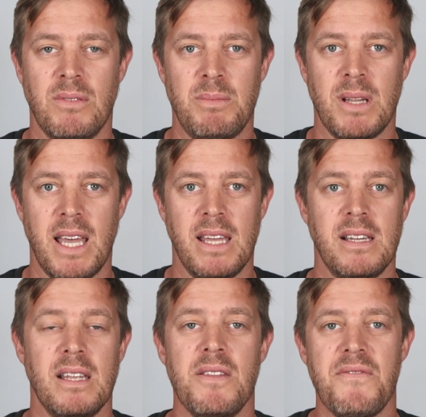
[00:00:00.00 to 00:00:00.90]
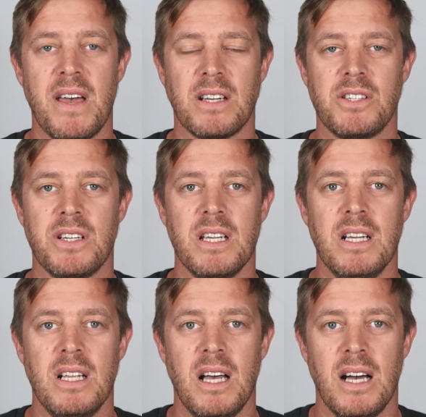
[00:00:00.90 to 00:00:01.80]
replicated in the factory
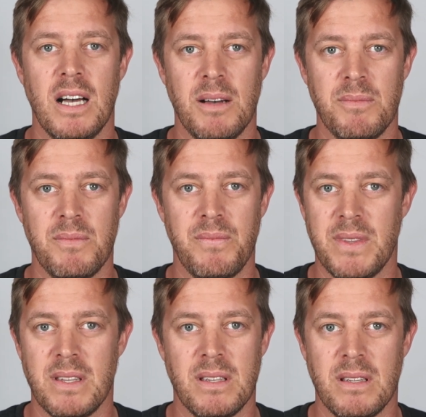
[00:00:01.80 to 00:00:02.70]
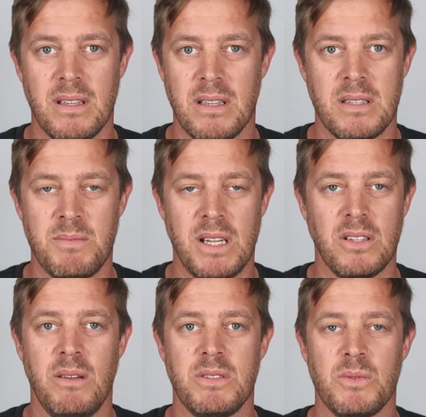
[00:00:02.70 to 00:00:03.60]
as many
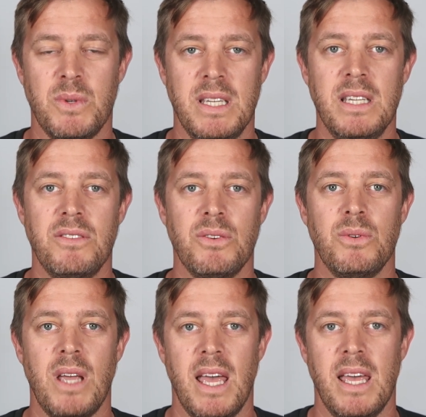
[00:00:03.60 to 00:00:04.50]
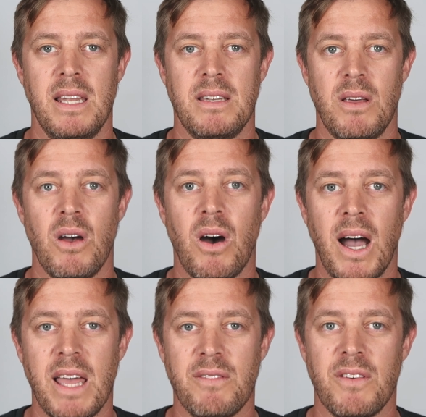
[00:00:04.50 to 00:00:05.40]
times as we need to. And
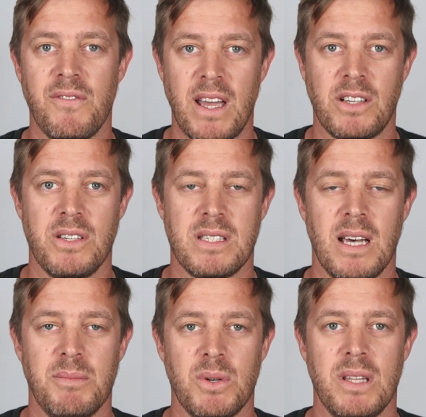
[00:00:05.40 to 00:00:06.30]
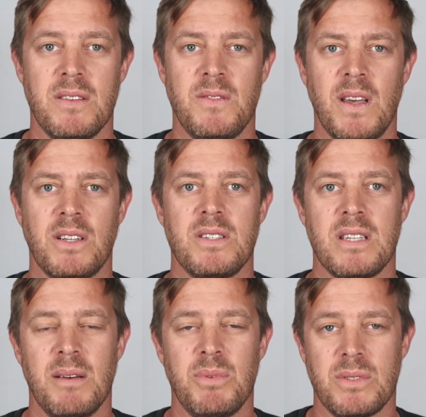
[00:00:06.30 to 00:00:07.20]
I have the factory sample. And this factory
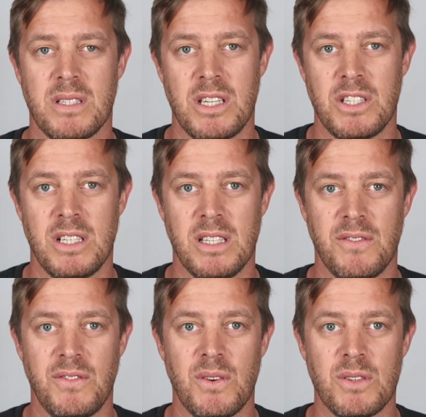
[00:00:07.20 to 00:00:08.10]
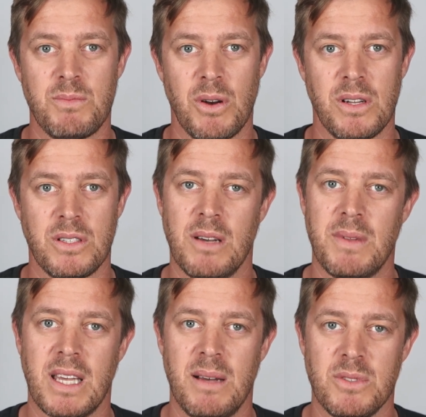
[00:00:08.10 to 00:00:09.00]
sample is essentially the first prototype
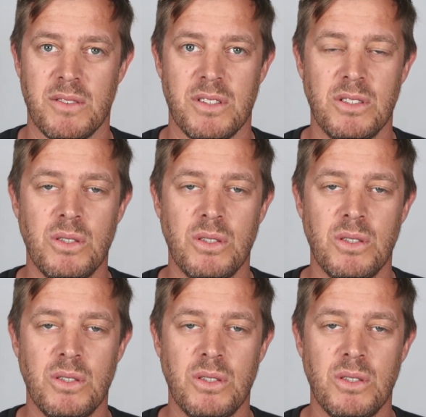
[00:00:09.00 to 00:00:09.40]
that comes off the